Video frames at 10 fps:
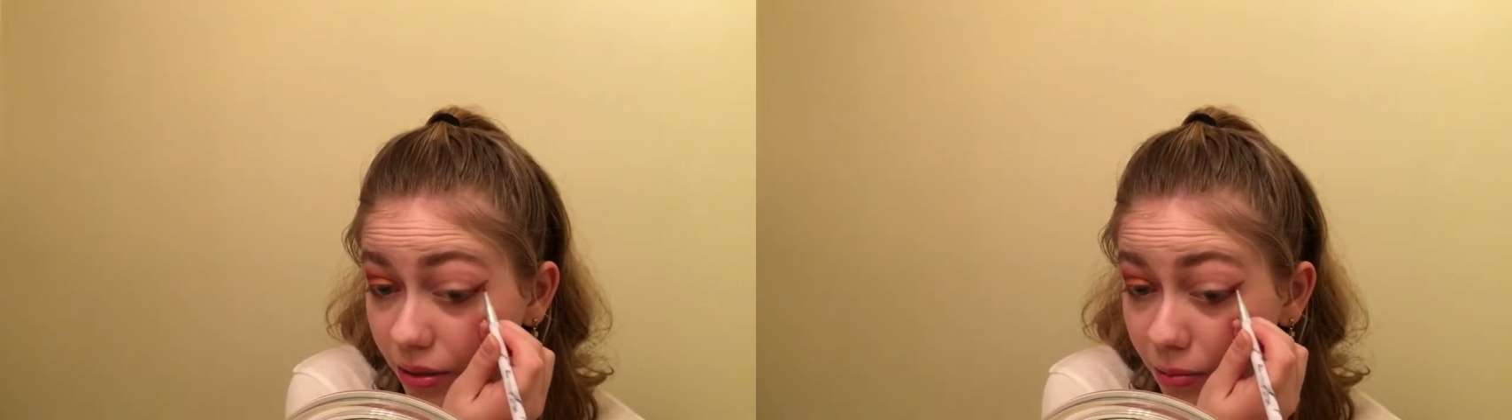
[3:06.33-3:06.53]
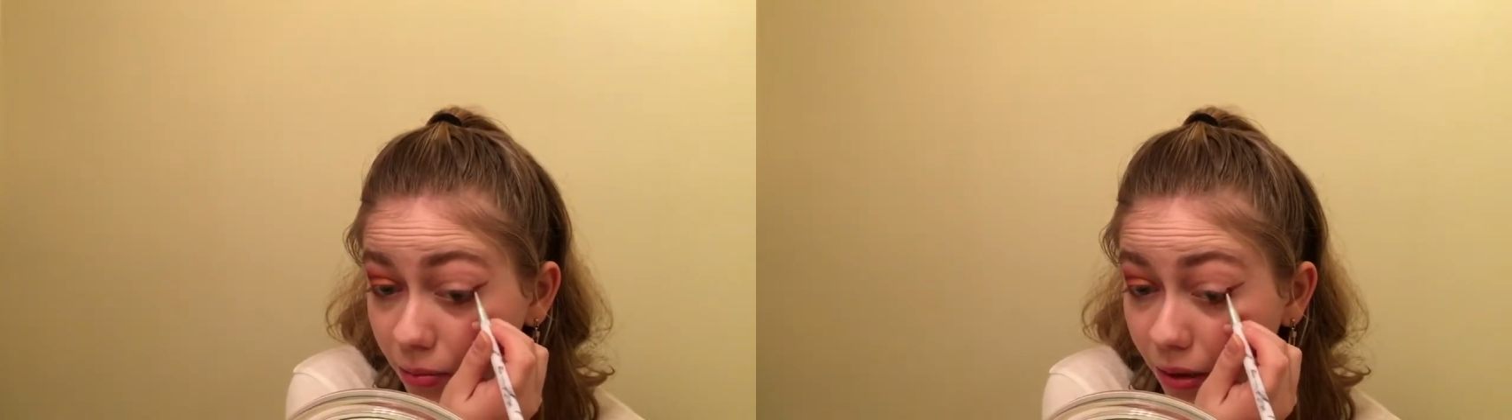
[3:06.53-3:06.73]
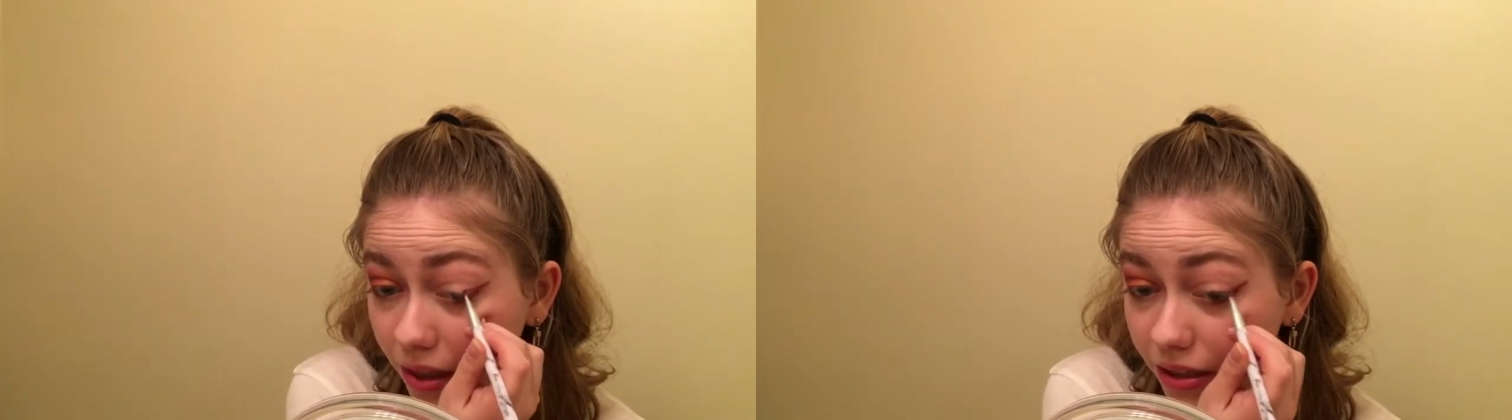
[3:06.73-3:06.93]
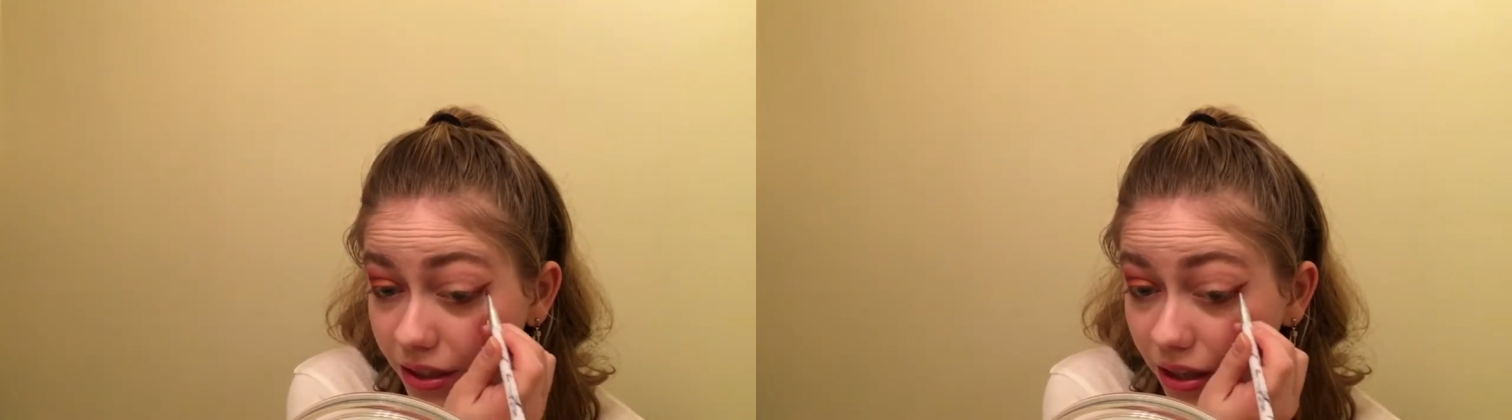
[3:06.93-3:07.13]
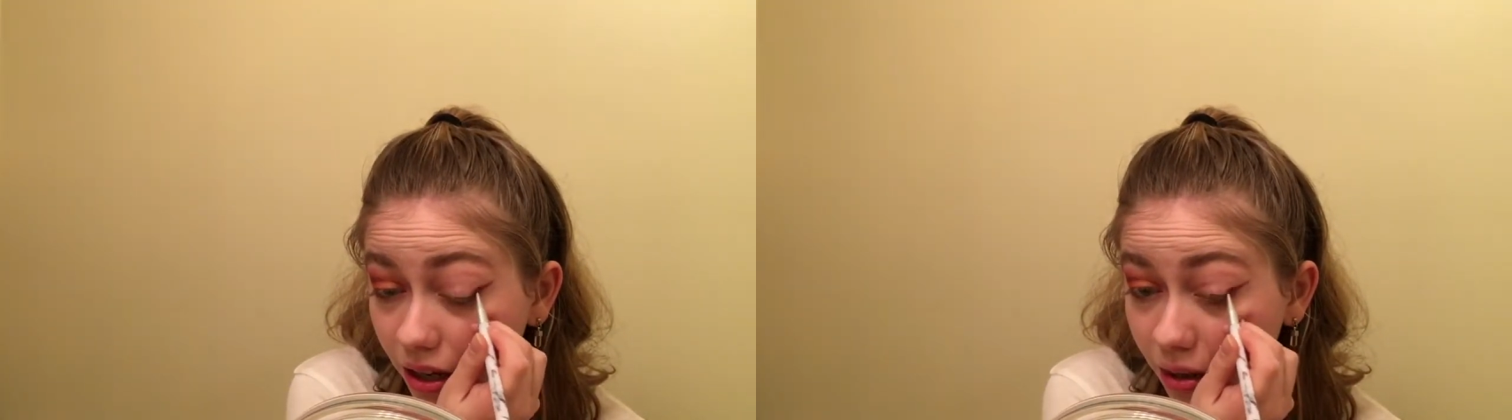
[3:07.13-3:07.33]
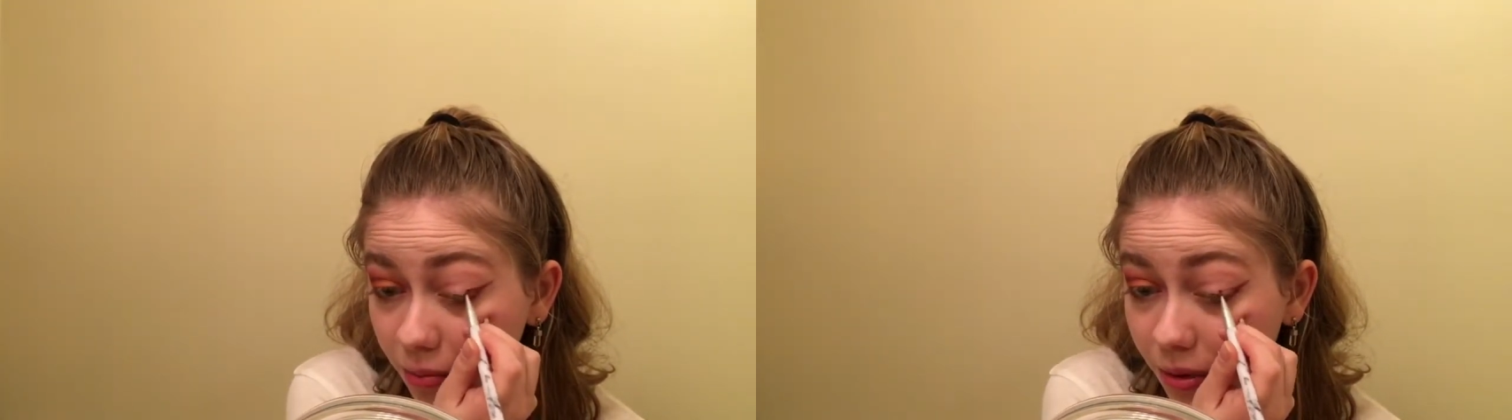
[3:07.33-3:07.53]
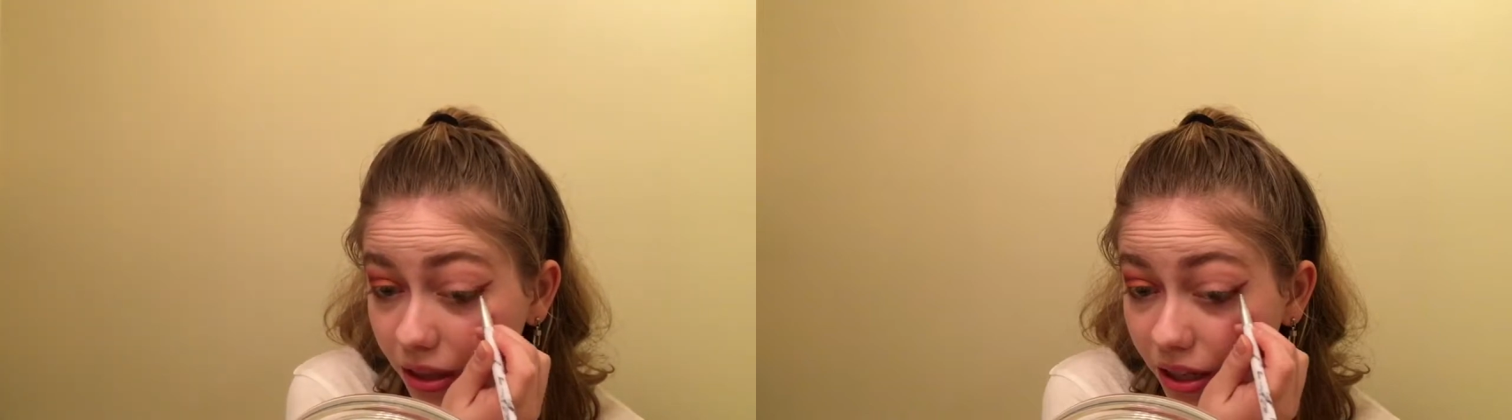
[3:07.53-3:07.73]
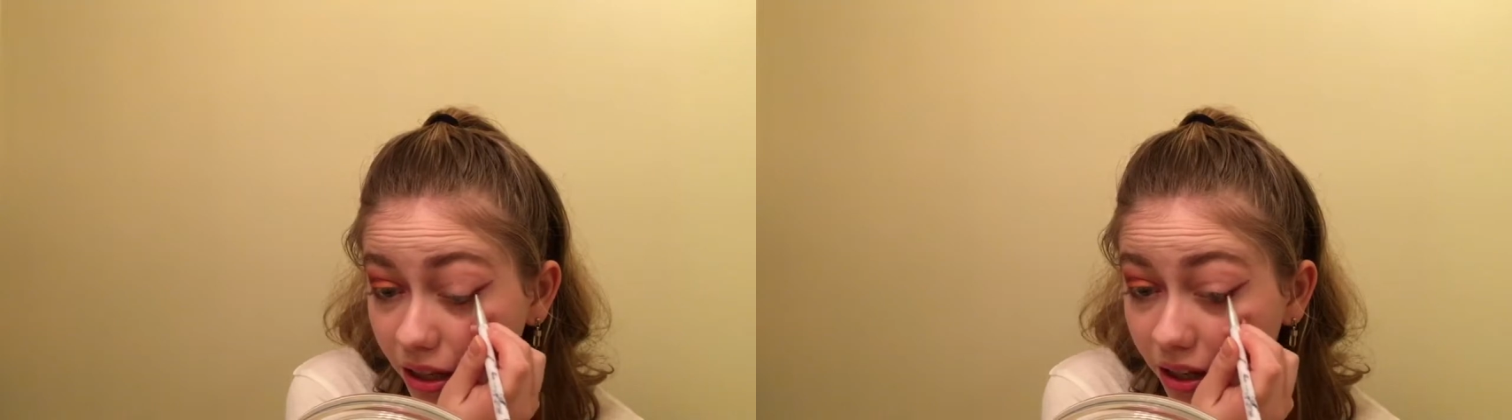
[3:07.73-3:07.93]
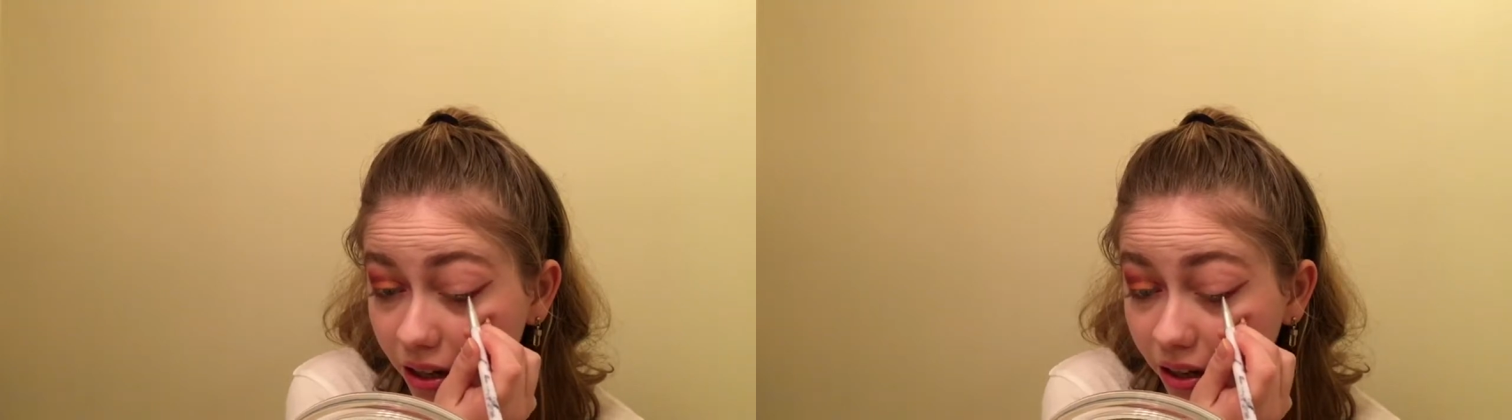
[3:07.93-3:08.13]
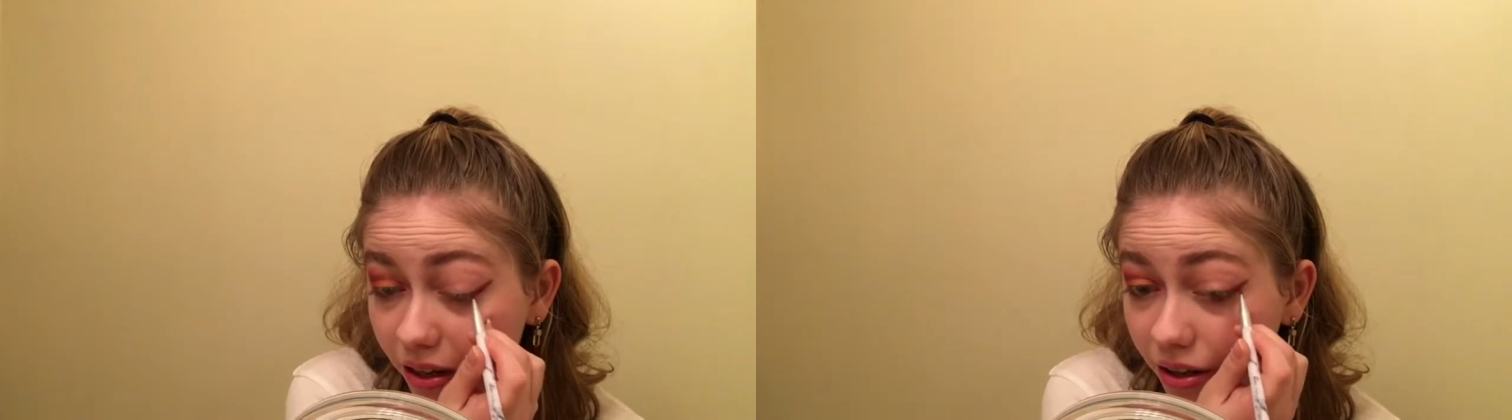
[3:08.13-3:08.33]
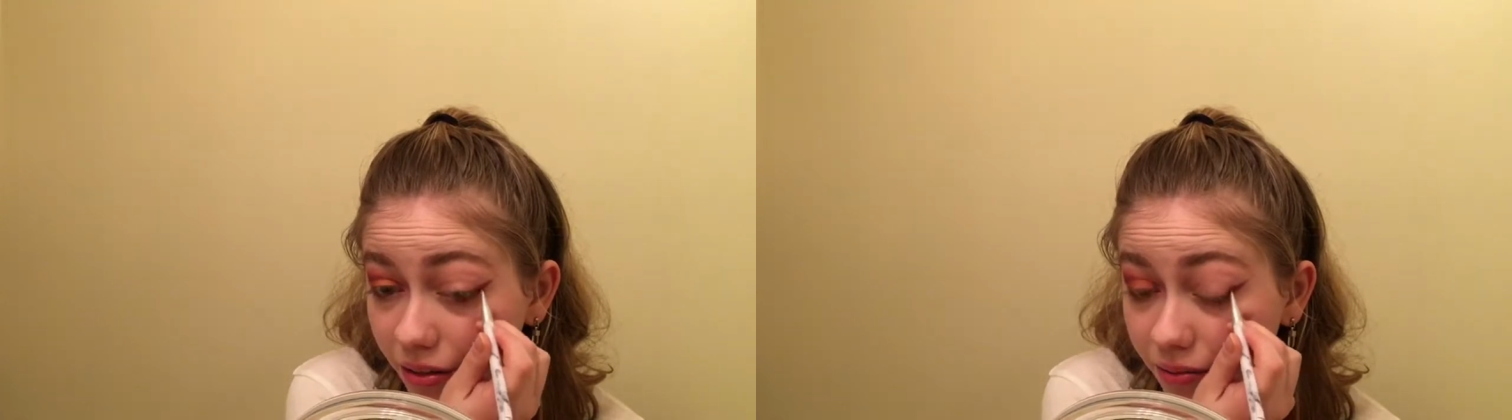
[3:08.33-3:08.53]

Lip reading: blend it up here,